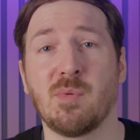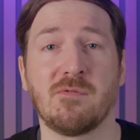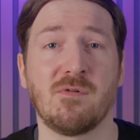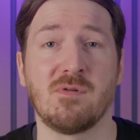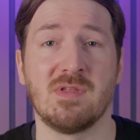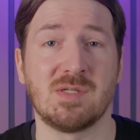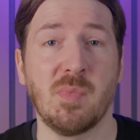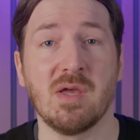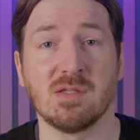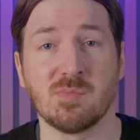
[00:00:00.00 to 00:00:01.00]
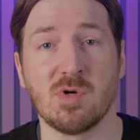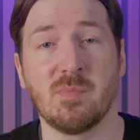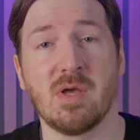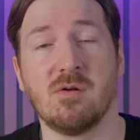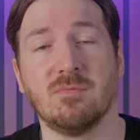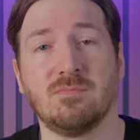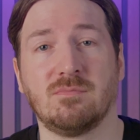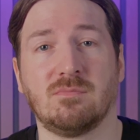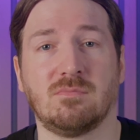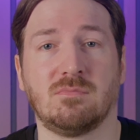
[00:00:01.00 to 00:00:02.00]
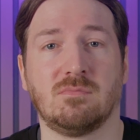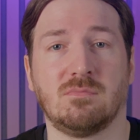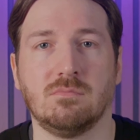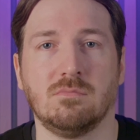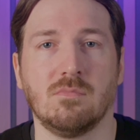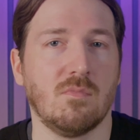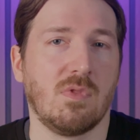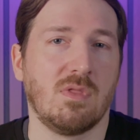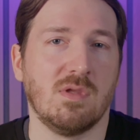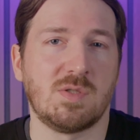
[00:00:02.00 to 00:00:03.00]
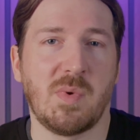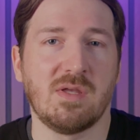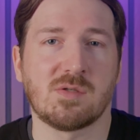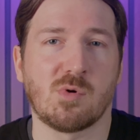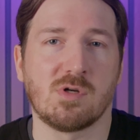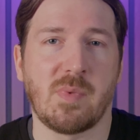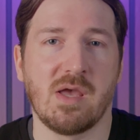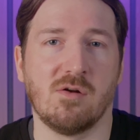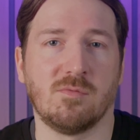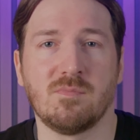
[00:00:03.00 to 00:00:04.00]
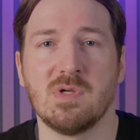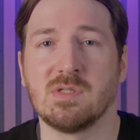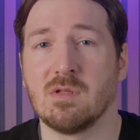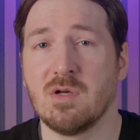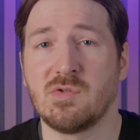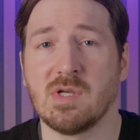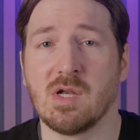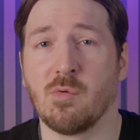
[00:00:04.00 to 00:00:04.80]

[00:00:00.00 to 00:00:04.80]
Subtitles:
prefer the Span Smart Panel. The Span Smart Panel is a load center